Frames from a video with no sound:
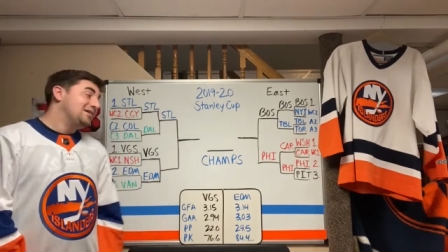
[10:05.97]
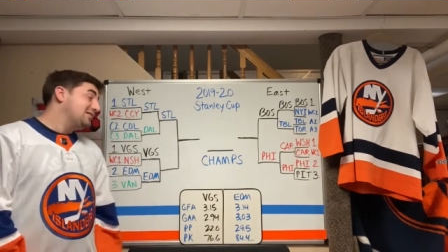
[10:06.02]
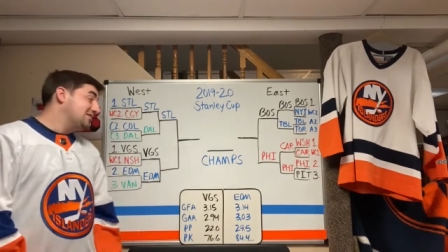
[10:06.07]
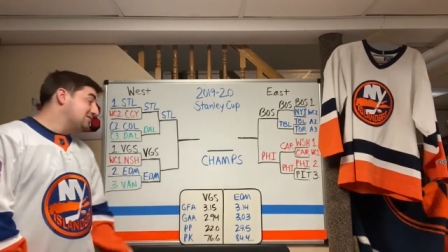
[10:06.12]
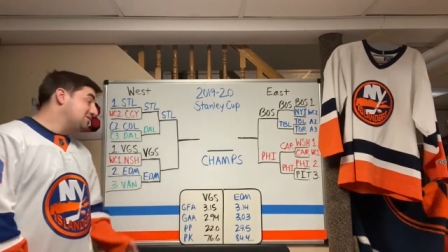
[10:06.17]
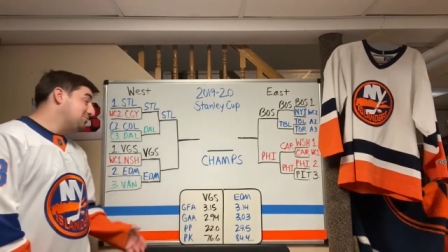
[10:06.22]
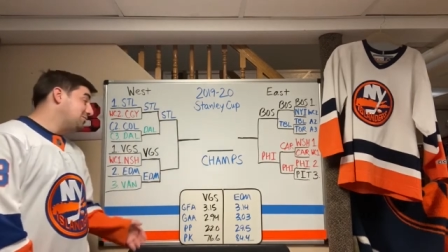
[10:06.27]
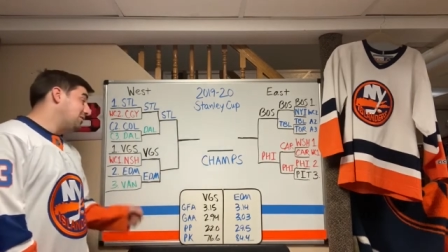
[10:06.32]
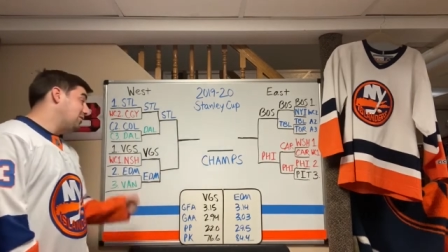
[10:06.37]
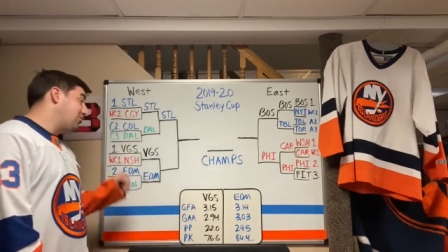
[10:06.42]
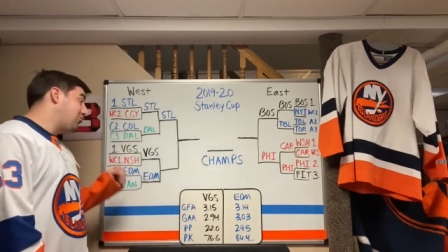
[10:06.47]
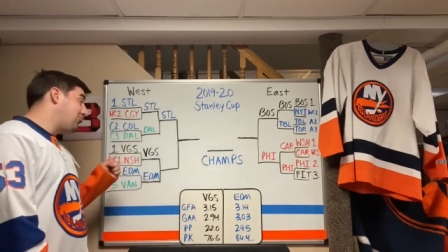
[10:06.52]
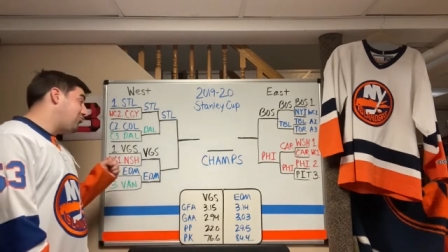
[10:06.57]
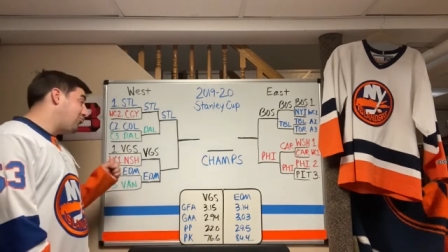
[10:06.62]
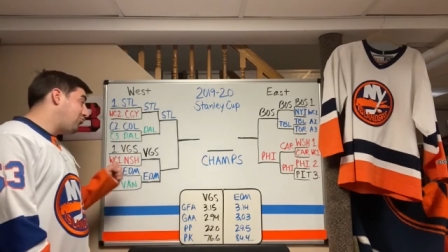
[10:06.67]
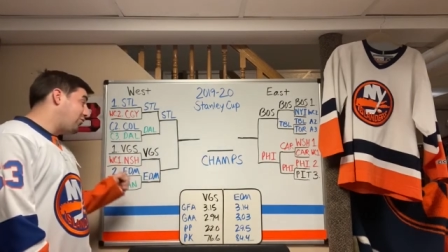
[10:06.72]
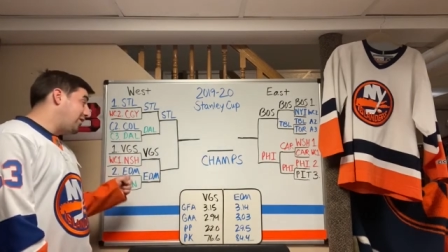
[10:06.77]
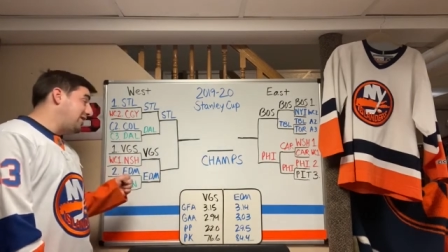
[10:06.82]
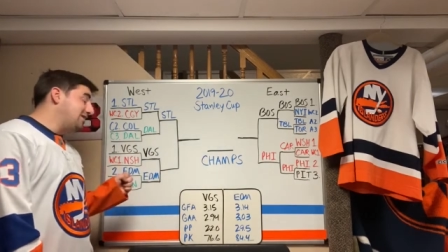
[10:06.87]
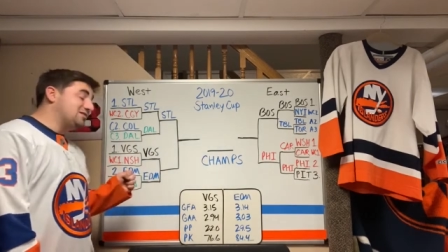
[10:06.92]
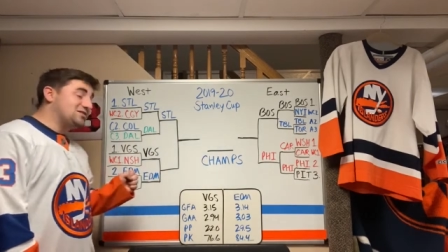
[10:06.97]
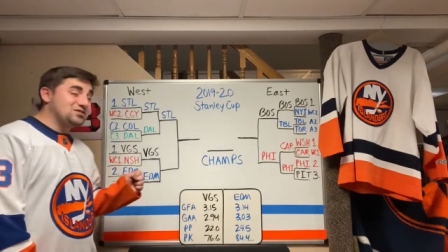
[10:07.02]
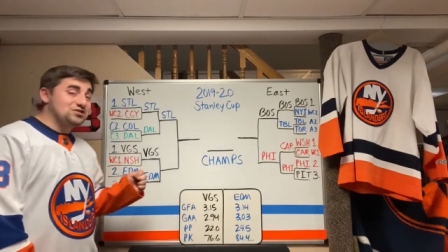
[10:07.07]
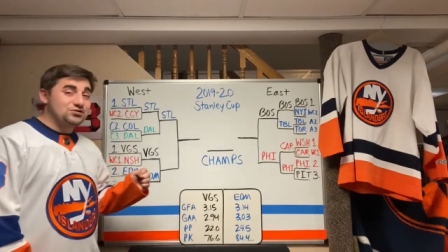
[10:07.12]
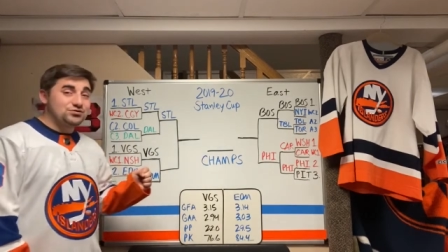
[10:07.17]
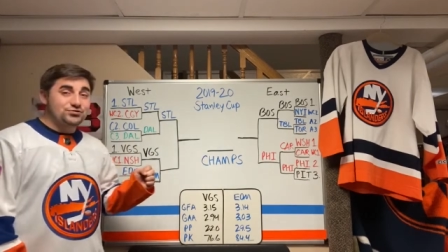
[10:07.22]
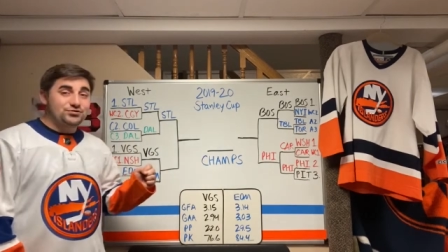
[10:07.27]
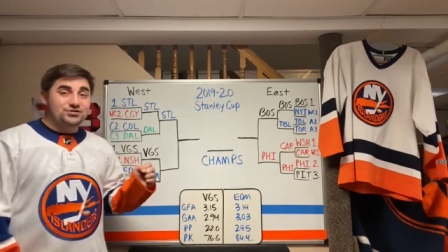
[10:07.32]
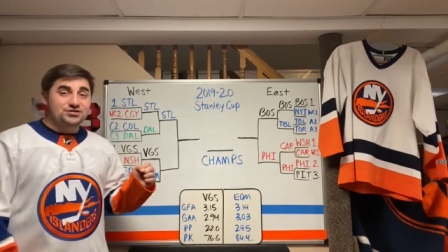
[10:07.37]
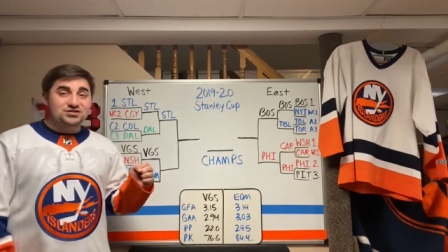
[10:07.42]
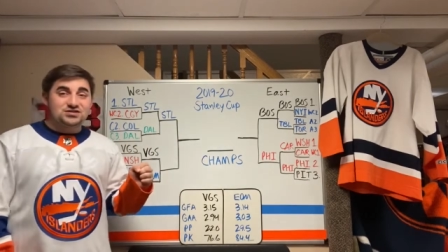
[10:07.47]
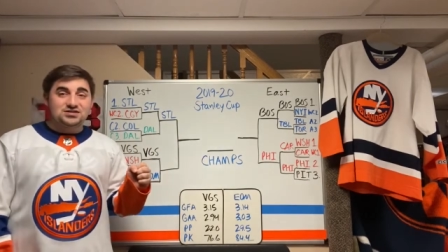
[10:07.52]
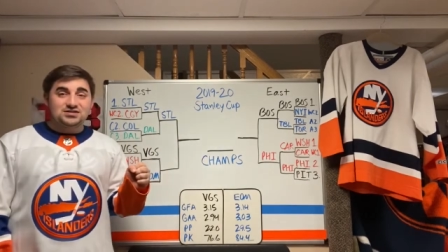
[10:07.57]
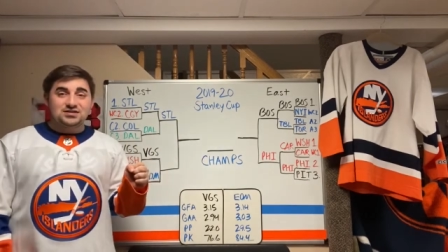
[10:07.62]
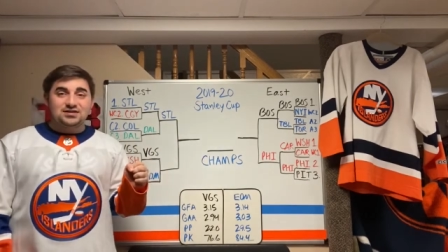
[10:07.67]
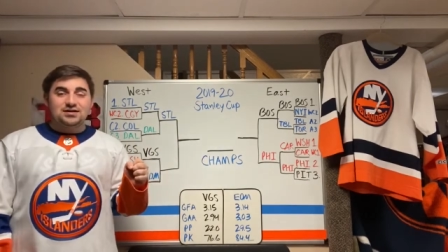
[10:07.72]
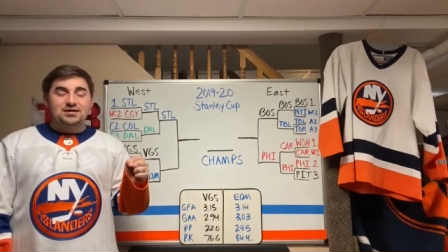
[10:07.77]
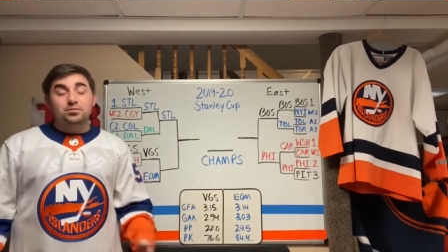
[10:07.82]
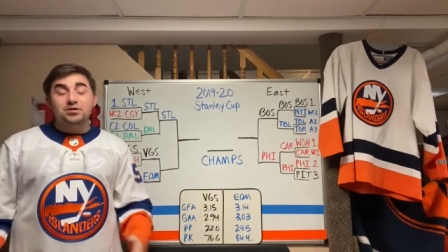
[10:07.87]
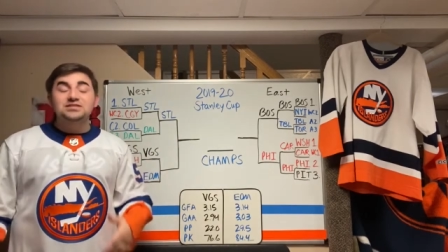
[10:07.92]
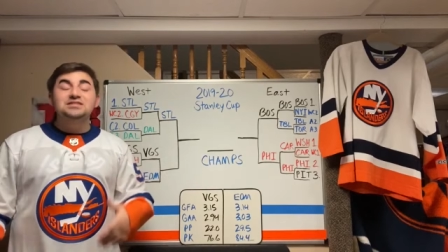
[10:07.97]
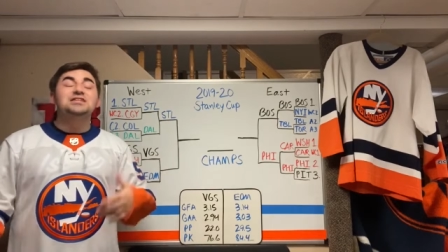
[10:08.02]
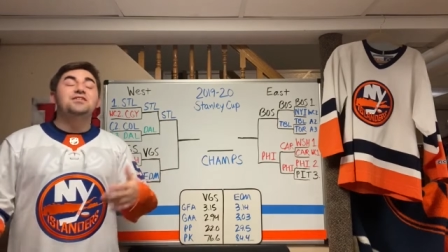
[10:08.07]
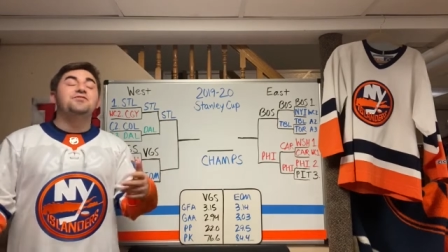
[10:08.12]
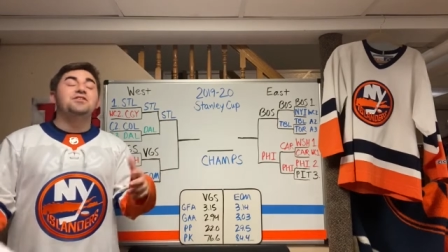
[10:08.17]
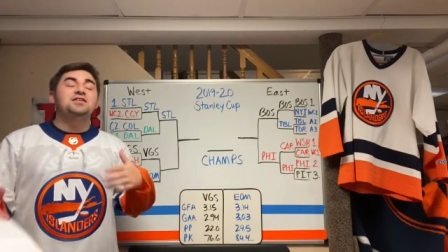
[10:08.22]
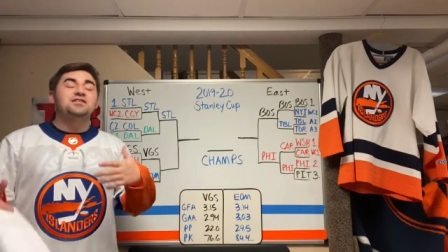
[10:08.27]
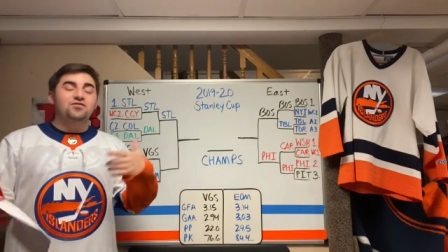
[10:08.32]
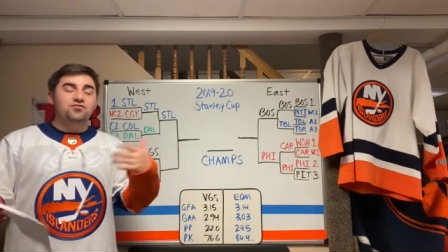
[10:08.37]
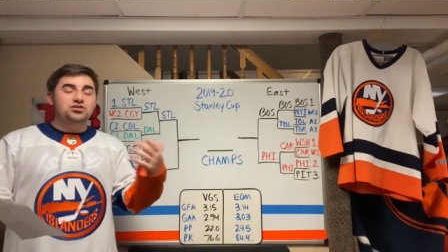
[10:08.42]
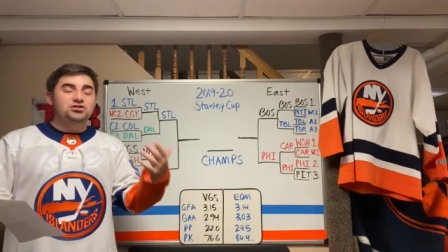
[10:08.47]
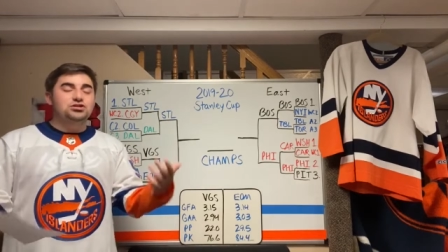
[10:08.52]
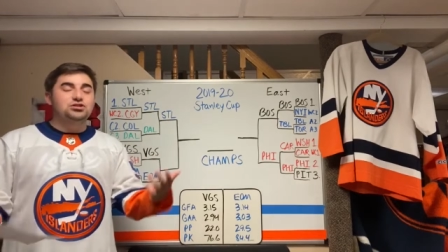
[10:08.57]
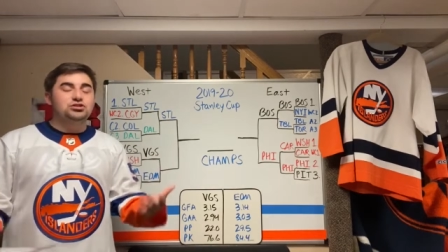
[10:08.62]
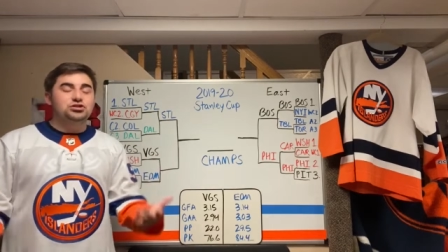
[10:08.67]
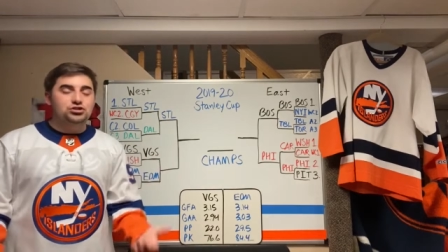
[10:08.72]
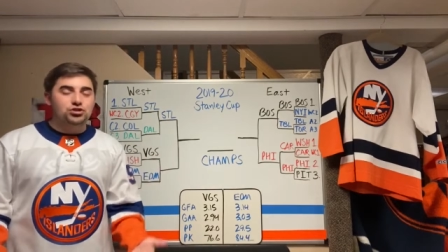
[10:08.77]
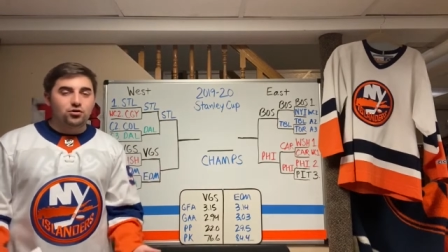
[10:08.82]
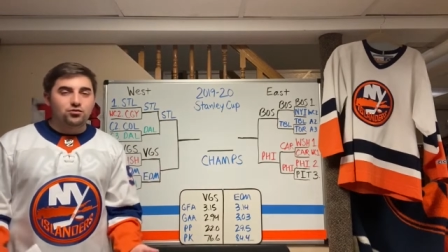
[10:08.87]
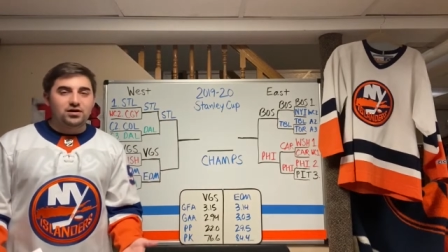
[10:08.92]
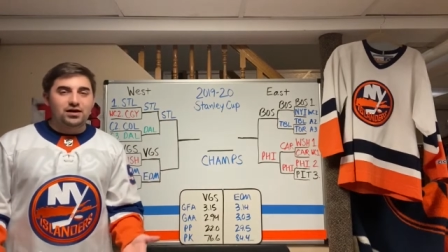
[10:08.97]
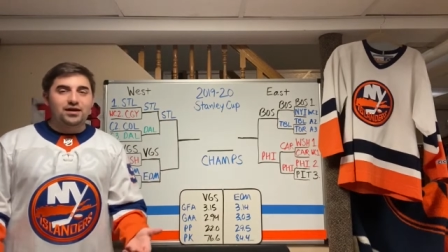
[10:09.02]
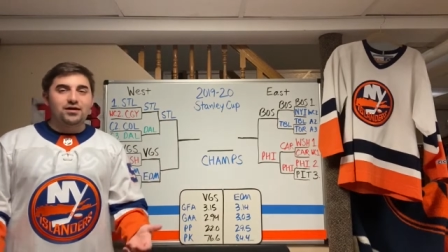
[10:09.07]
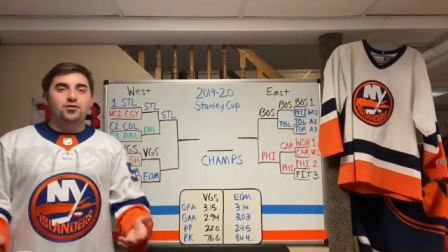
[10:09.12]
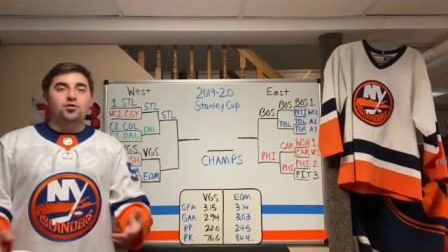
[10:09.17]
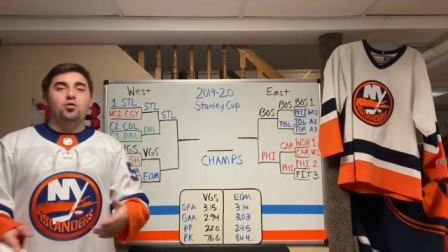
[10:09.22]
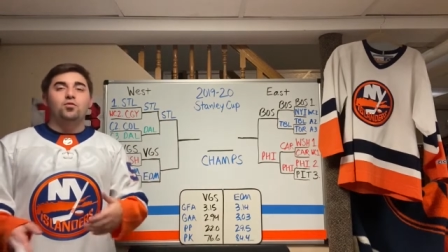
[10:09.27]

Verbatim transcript: This would be a great series. Pacific Division showdown.